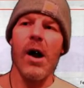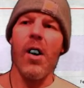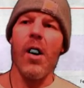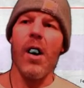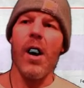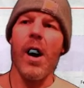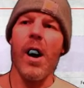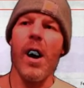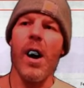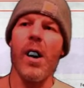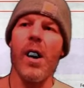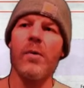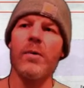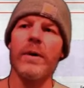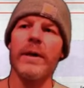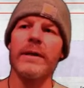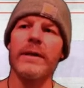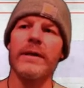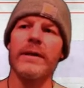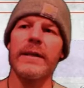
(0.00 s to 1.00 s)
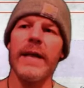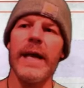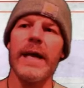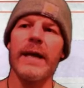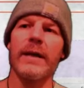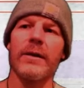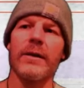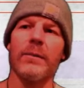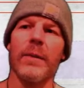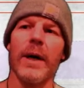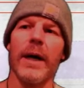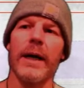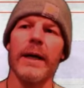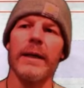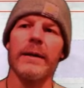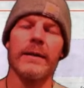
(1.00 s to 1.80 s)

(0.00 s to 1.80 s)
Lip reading: always say to my